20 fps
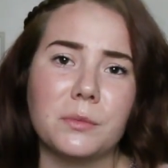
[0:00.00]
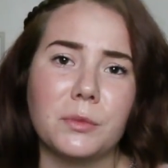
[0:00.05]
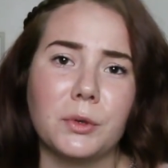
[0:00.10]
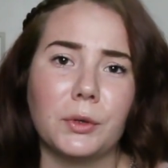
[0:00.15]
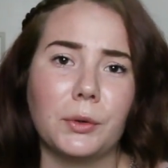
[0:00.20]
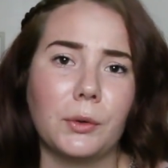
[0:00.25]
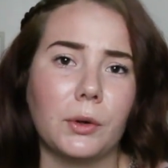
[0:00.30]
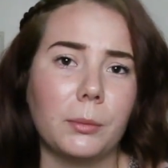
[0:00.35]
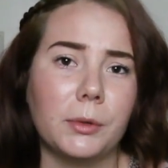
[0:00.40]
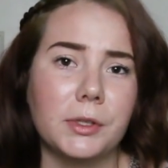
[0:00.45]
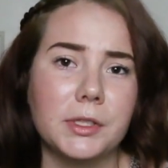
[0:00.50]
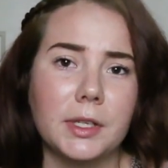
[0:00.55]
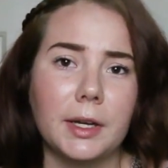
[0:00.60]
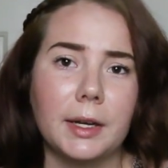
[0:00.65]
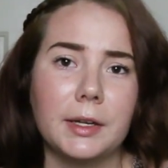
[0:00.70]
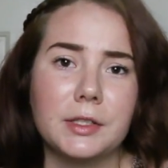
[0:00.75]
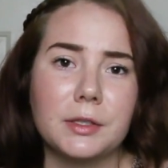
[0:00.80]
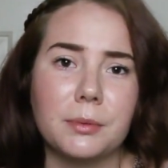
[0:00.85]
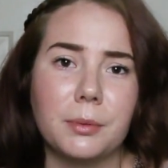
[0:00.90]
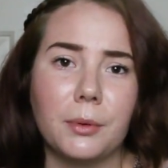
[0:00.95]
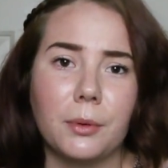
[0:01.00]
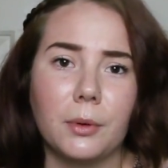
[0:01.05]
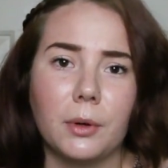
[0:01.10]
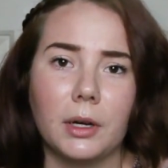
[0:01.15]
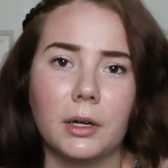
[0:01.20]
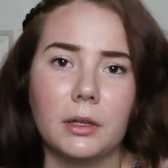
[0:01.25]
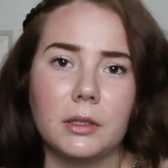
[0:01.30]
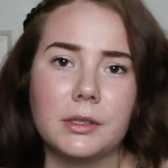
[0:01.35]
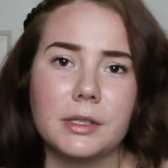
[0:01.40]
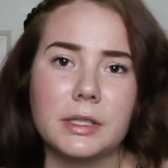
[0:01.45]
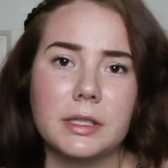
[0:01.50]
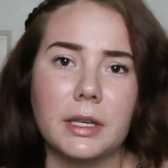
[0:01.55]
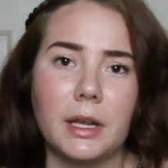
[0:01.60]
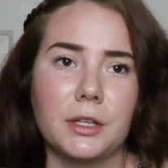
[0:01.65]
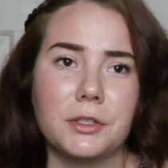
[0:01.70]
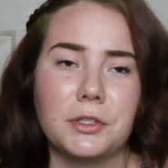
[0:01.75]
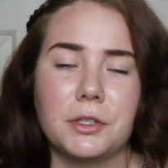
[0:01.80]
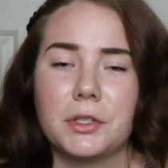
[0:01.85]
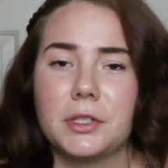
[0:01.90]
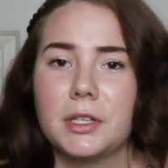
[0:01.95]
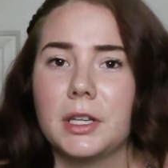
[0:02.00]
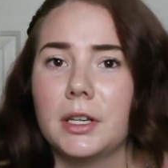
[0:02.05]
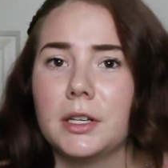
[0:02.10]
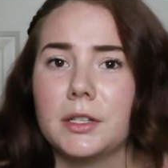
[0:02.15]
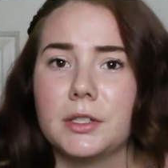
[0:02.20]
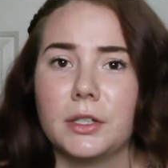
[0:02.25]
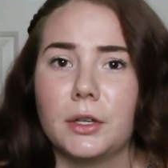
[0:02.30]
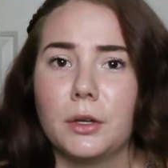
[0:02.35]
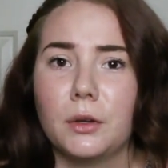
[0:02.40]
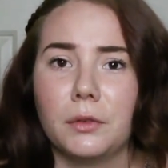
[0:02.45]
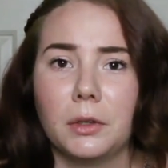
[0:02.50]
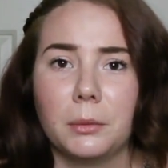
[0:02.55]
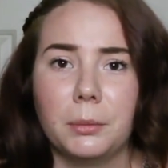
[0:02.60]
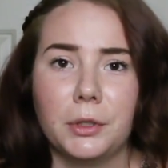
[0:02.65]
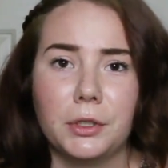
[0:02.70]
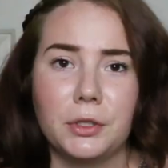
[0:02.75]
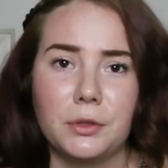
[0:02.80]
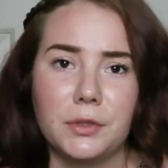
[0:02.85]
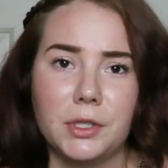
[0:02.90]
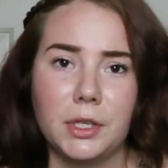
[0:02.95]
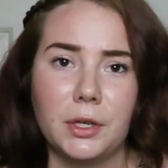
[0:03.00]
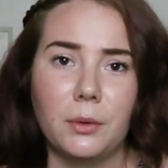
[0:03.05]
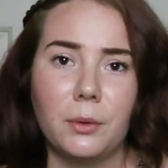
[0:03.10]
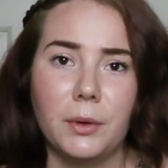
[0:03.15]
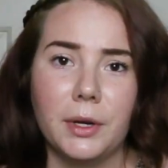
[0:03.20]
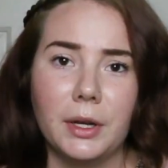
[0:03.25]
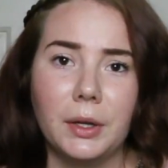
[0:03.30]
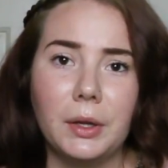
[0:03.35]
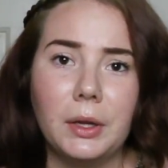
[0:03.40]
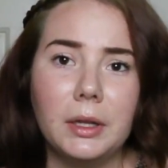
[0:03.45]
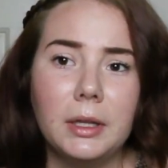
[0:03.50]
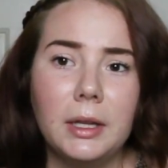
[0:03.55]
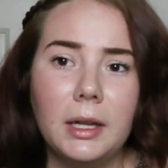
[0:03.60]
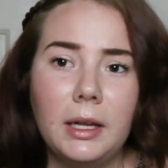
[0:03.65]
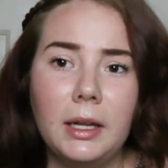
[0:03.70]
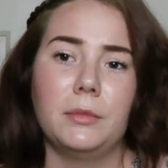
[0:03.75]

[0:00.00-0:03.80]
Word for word: more normal sized pores because your skin isn't overproducing oil.